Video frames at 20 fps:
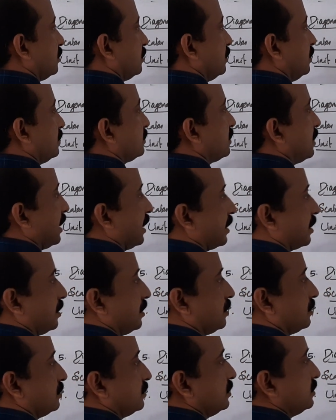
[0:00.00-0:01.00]
This
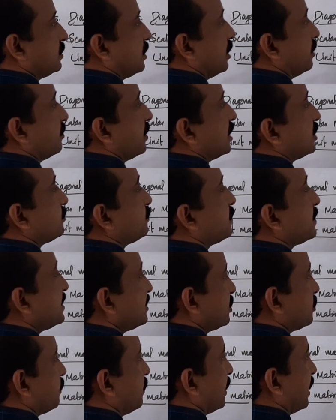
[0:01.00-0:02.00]
diagonal is named as
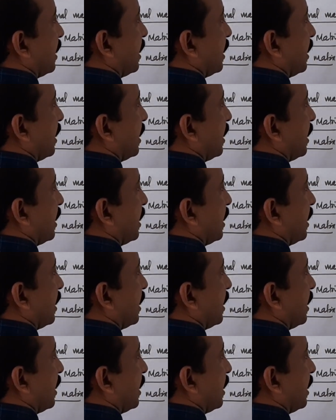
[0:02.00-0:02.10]
principal